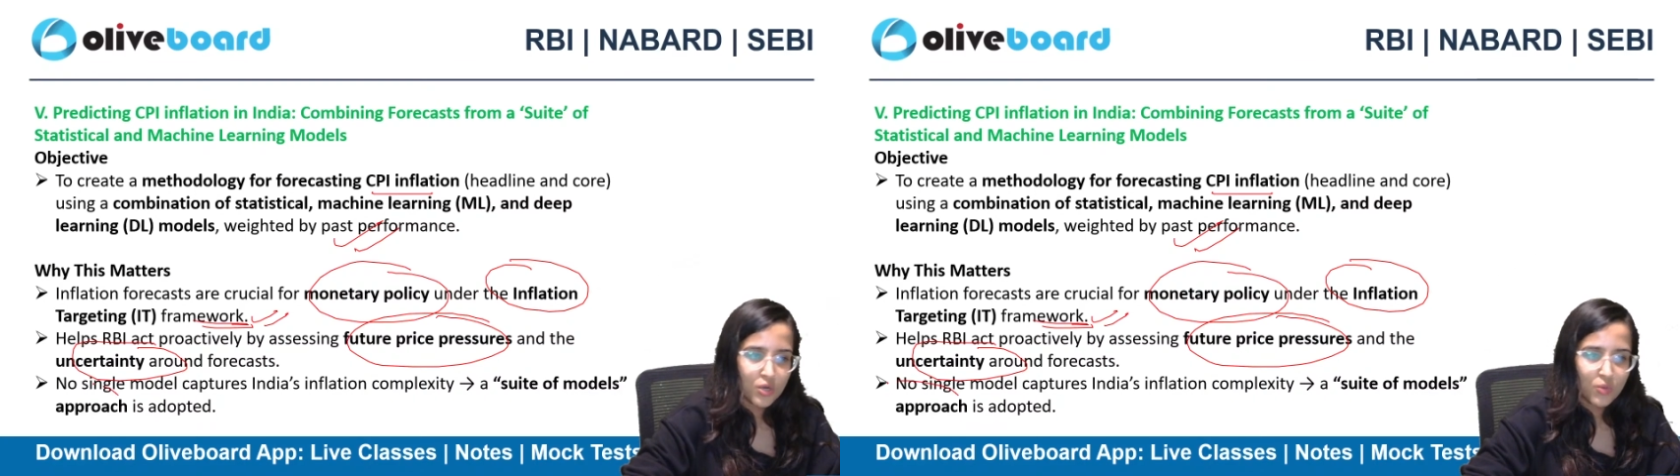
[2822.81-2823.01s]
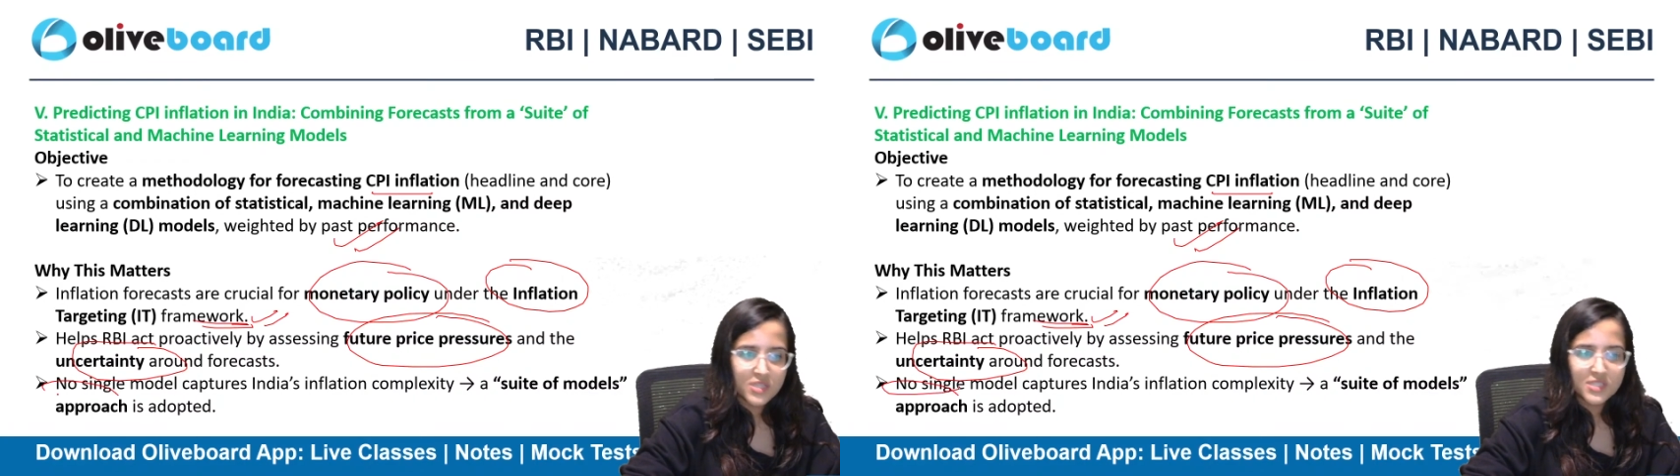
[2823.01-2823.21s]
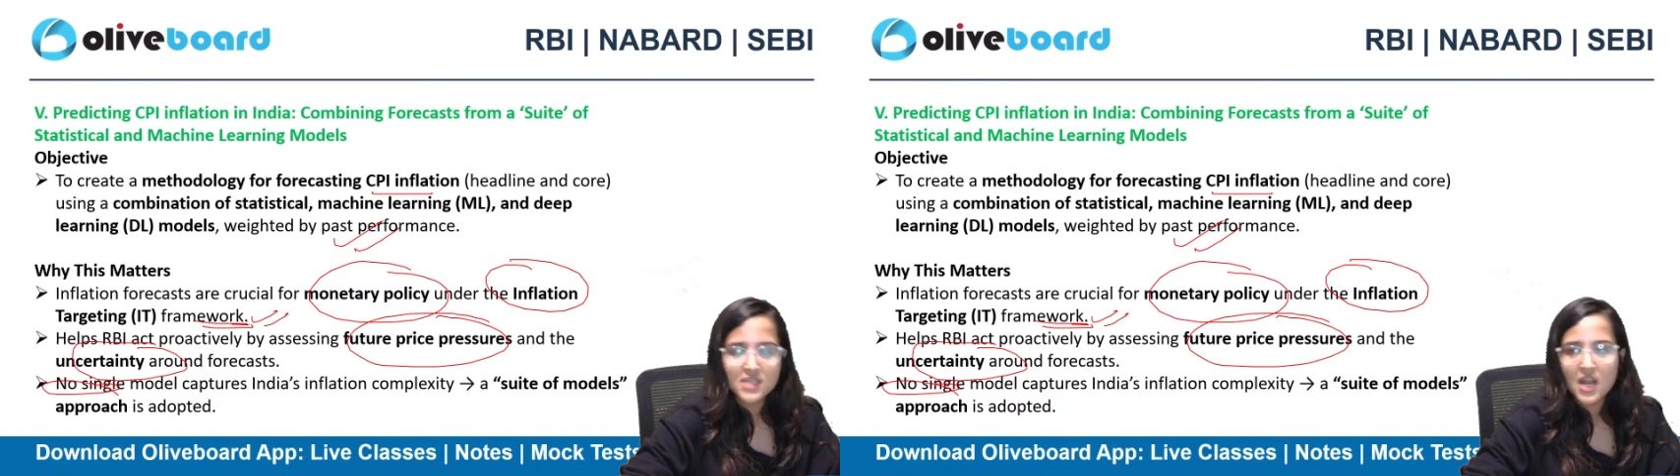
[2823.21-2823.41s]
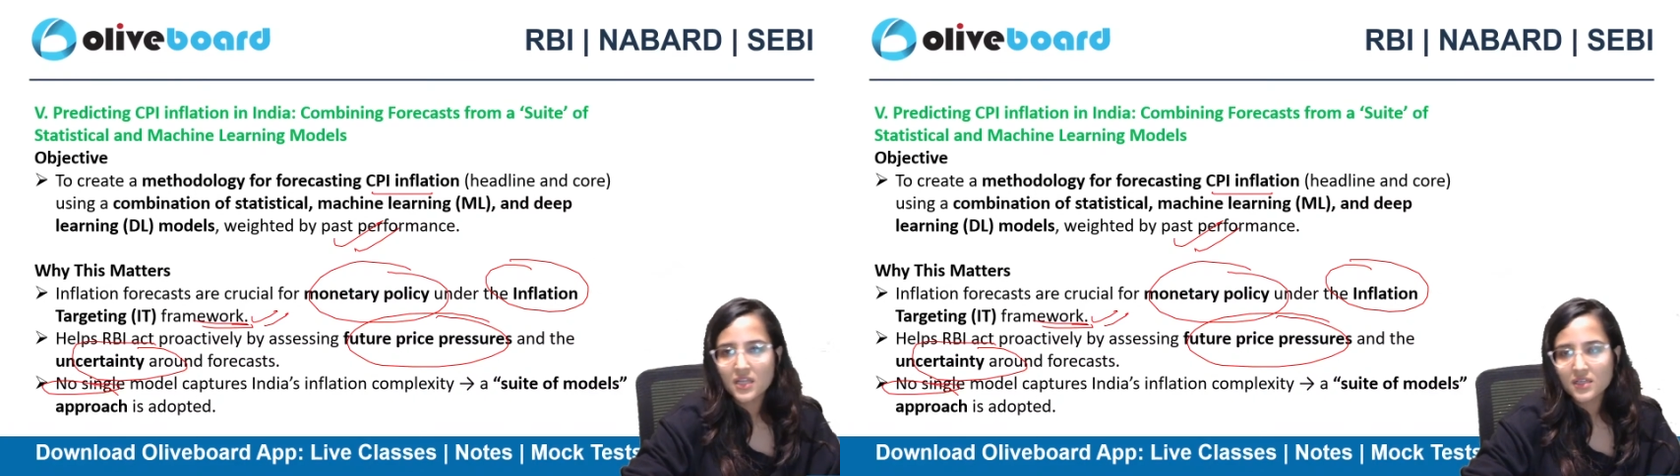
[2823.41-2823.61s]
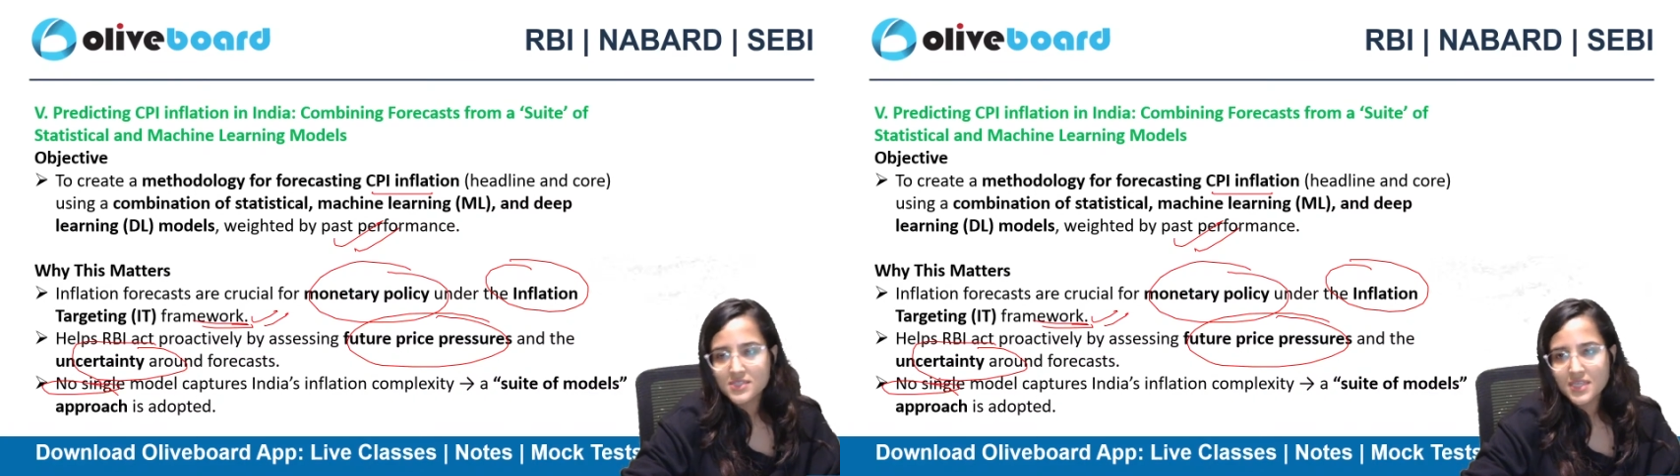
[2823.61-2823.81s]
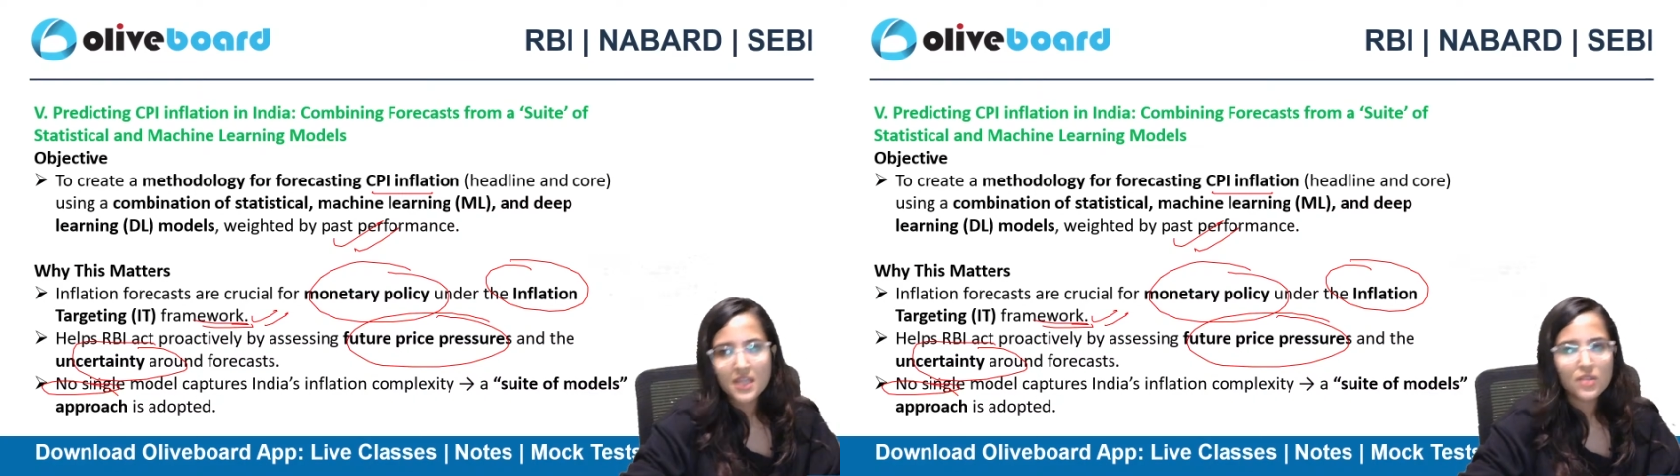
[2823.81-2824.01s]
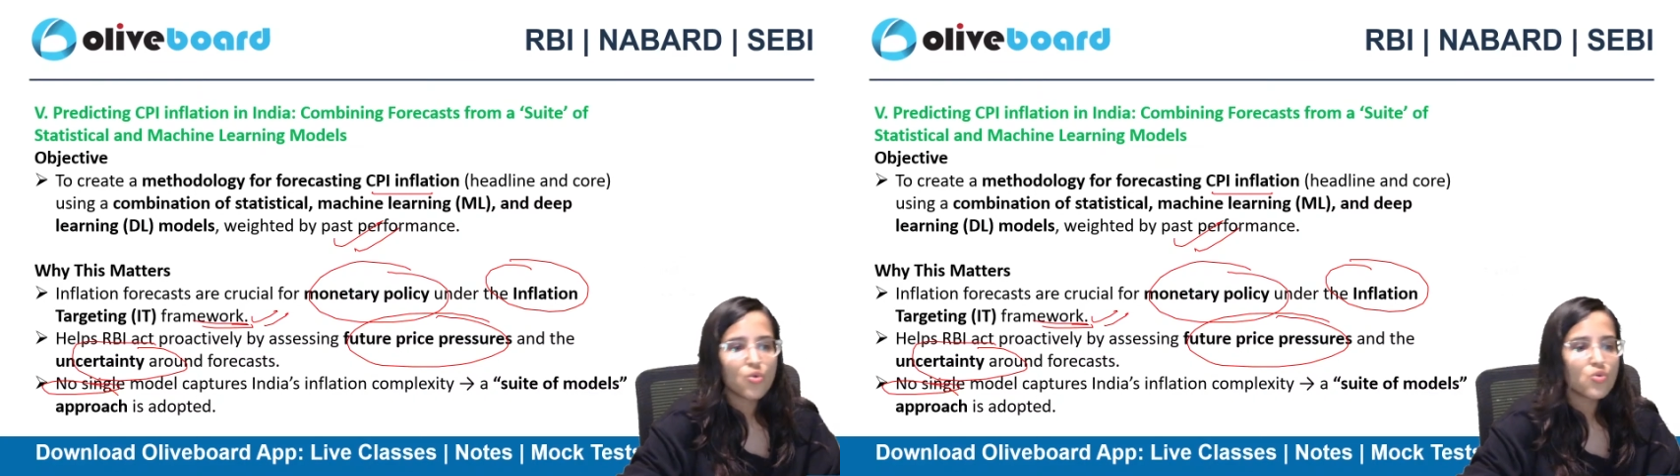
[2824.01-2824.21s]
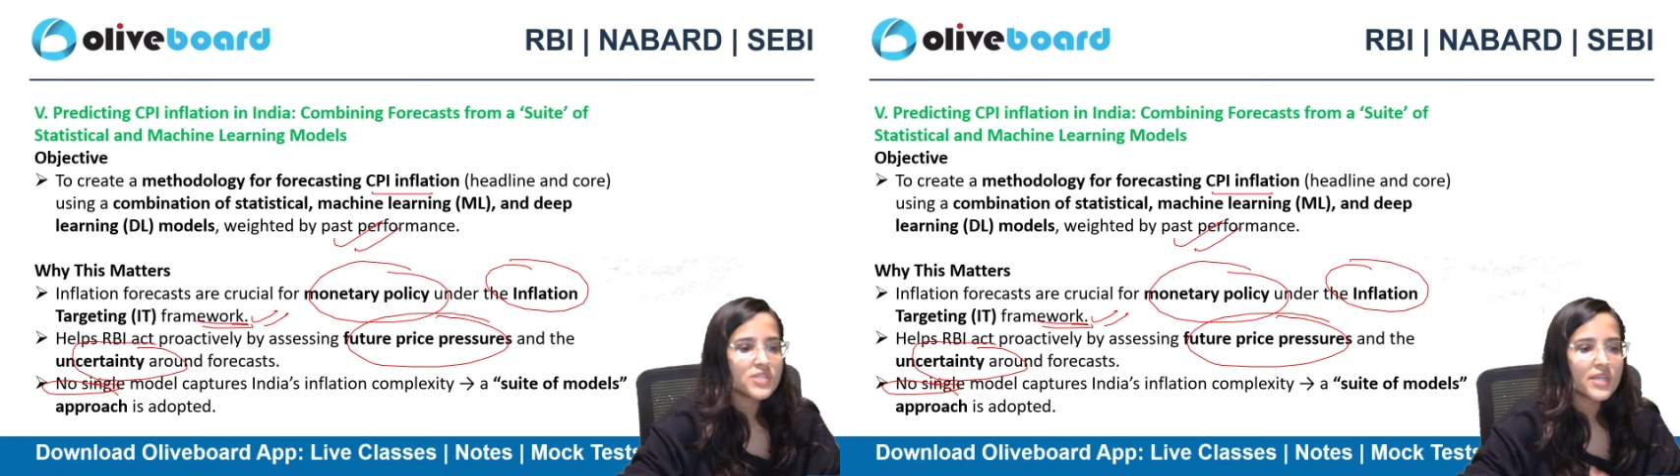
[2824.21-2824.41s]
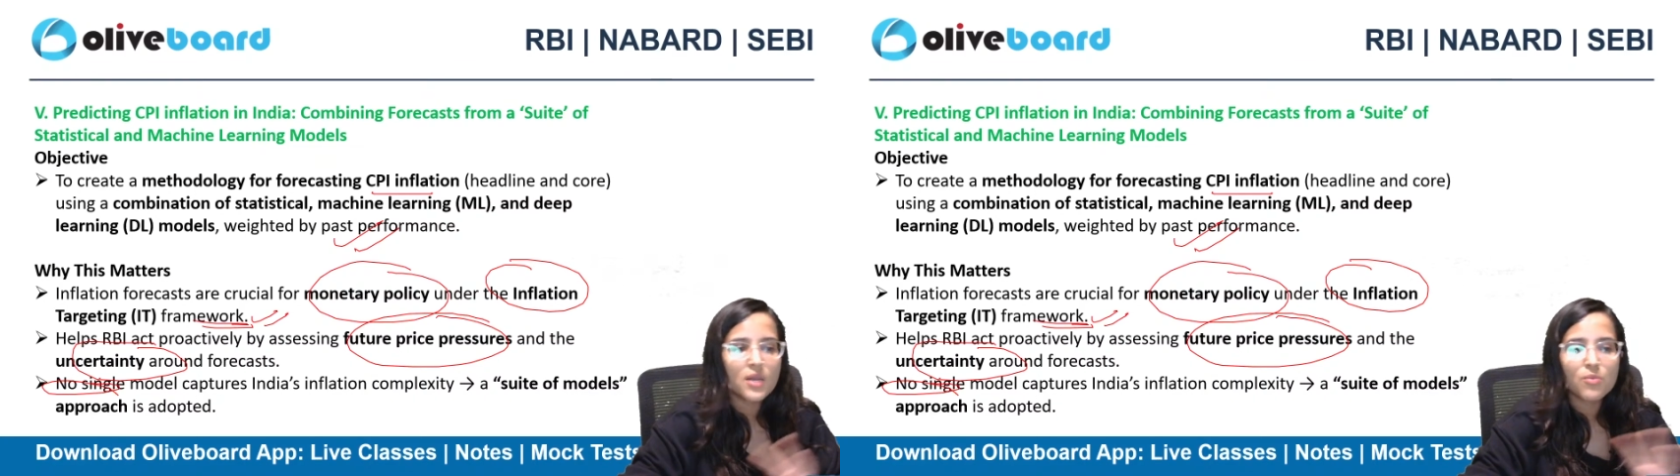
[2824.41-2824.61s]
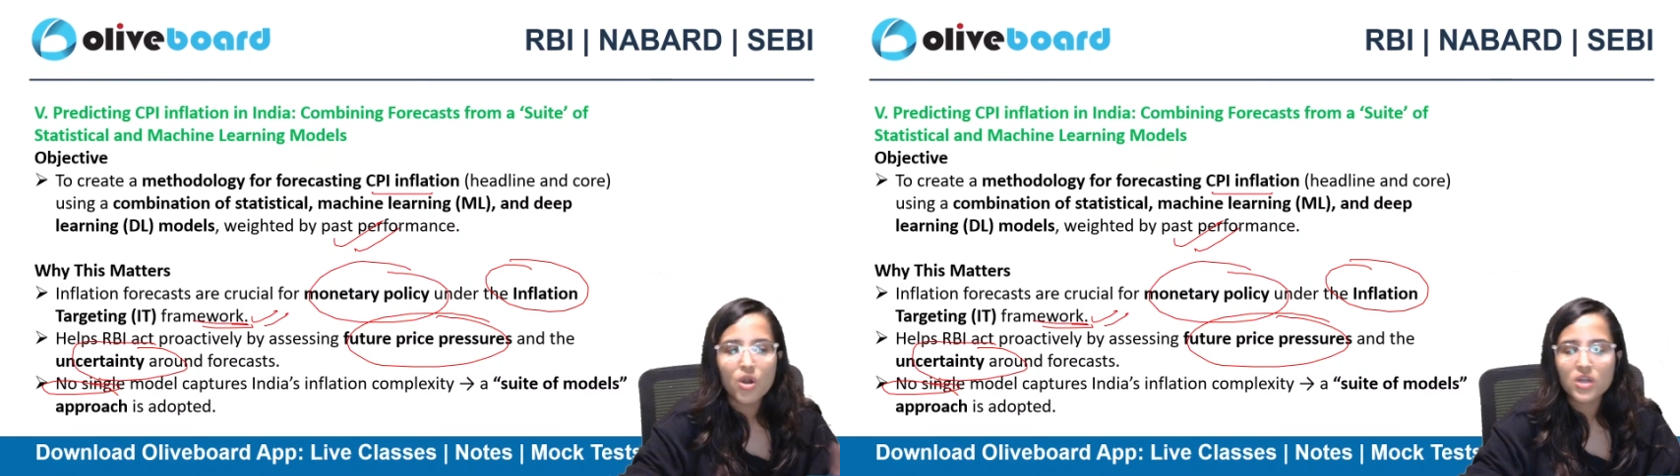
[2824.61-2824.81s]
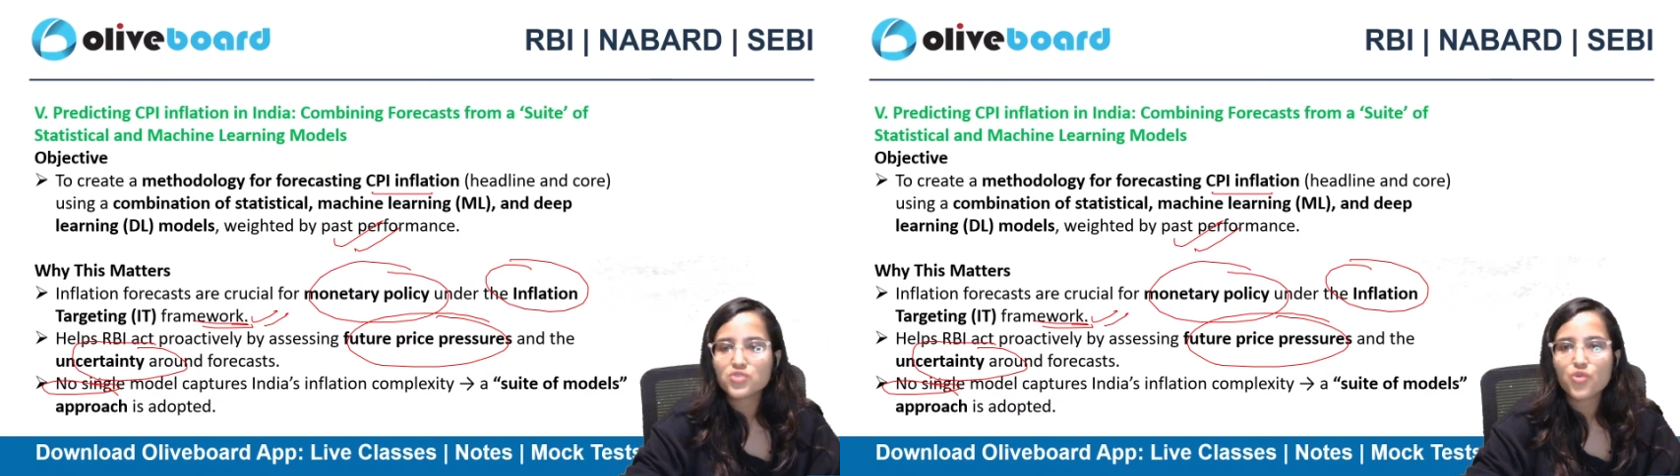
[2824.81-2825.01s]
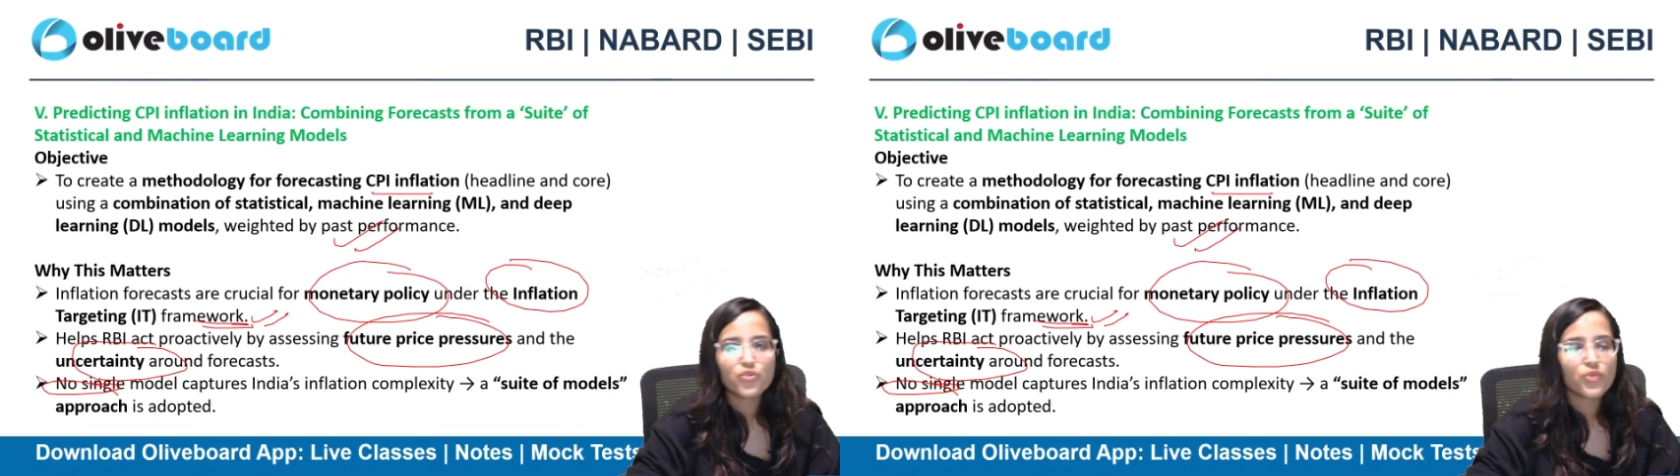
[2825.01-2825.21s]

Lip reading: What is this article saying? That no single model is going to